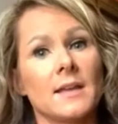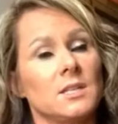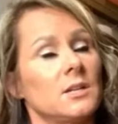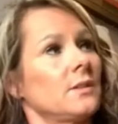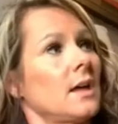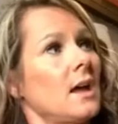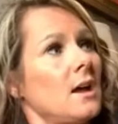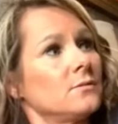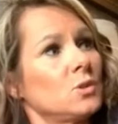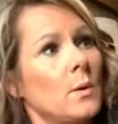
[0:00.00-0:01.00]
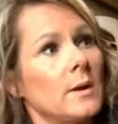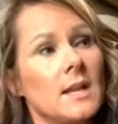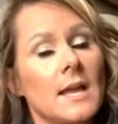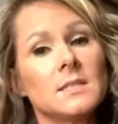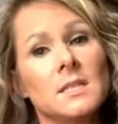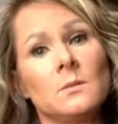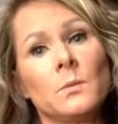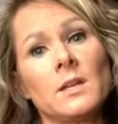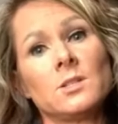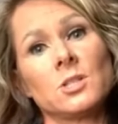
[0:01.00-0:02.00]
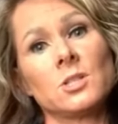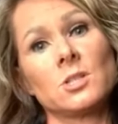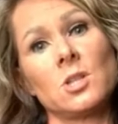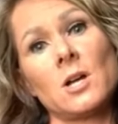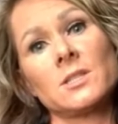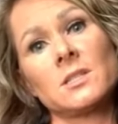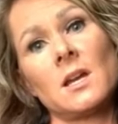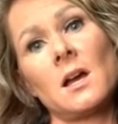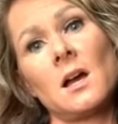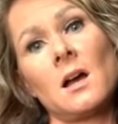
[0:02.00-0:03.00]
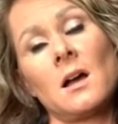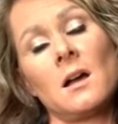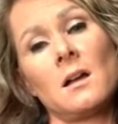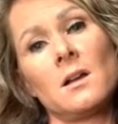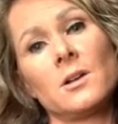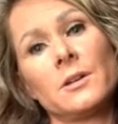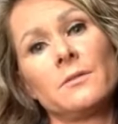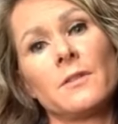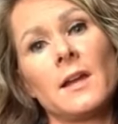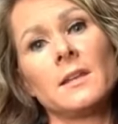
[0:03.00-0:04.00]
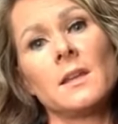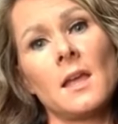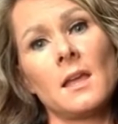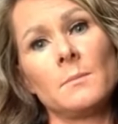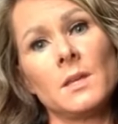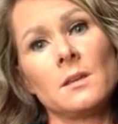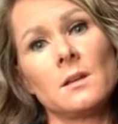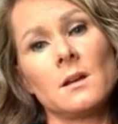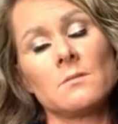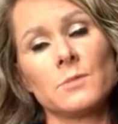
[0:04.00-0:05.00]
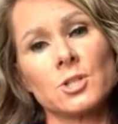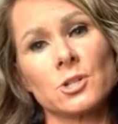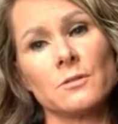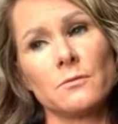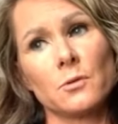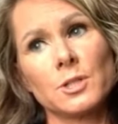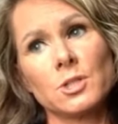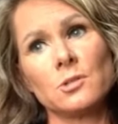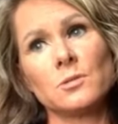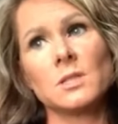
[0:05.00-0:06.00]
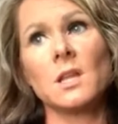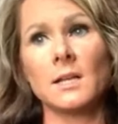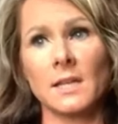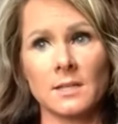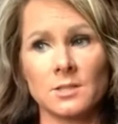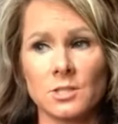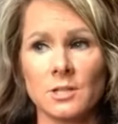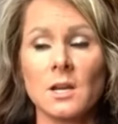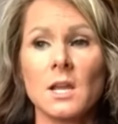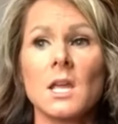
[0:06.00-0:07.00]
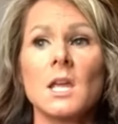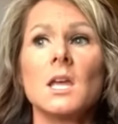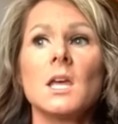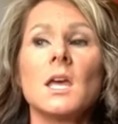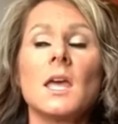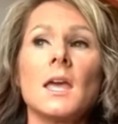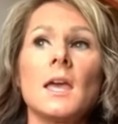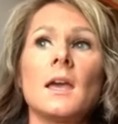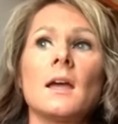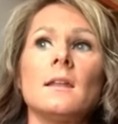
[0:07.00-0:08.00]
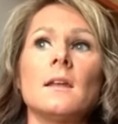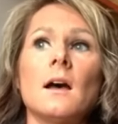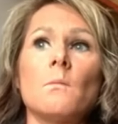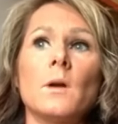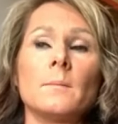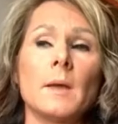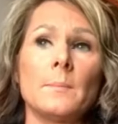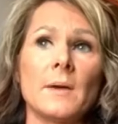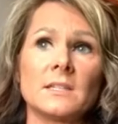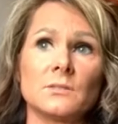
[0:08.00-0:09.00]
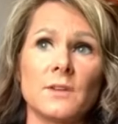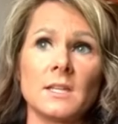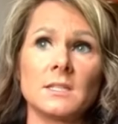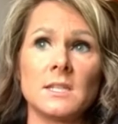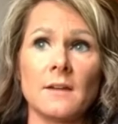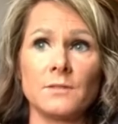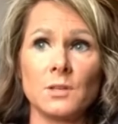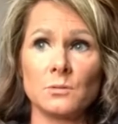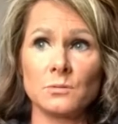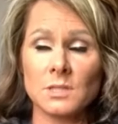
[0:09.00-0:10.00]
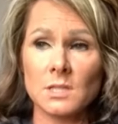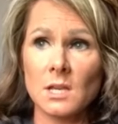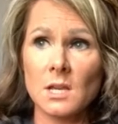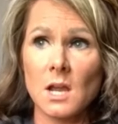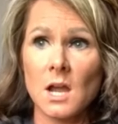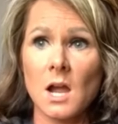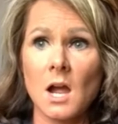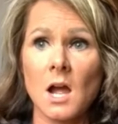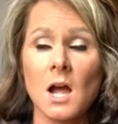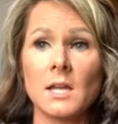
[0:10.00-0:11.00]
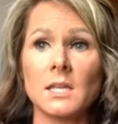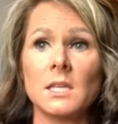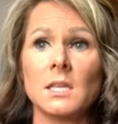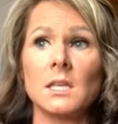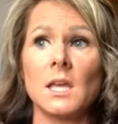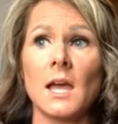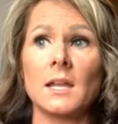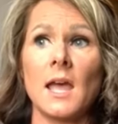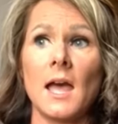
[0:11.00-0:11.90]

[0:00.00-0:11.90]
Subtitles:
year of 2019, we had just lost a good friend, Amy Richard, 42, to lung cancer. And one of my best friend's nephews, he had